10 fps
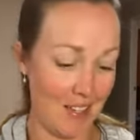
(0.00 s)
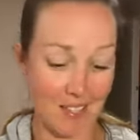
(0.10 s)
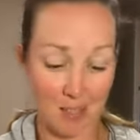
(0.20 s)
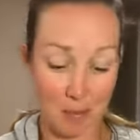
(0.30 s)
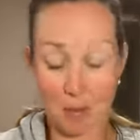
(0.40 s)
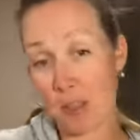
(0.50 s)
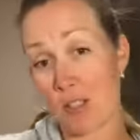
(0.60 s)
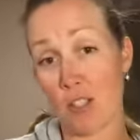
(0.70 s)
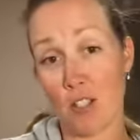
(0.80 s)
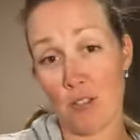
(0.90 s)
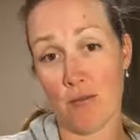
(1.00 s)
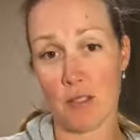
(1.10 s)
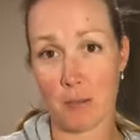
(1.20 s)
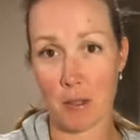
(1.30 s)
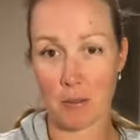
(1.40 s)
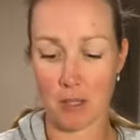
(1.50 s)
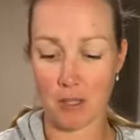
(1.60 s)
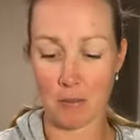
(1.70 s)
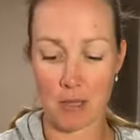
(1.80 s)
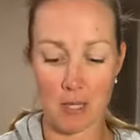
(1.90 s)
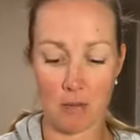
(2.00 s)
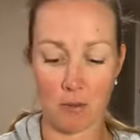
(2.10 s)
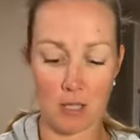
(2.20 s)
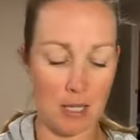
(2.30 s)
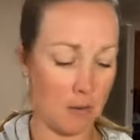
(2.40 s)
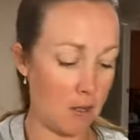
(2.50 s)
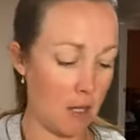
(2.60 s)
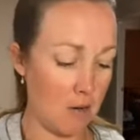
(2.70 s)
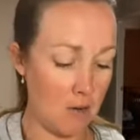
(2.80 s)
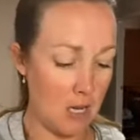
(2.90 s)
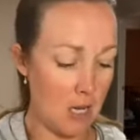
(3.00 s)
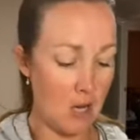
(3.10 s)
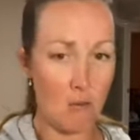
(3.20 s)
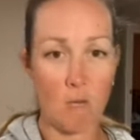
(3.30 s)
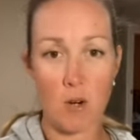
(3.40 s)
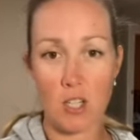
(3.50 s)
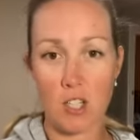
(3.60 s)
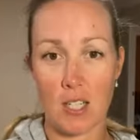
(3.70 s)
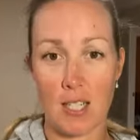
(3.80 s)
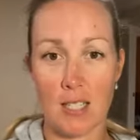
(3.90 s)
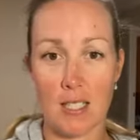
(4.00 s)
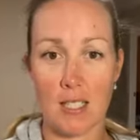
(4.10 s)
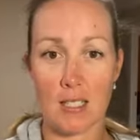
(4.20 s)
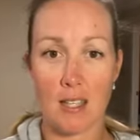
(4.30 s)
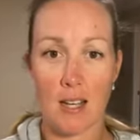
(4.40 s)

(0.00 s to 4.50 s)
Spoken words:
Experiment on you, experiment on me. We'll see how we go. Which is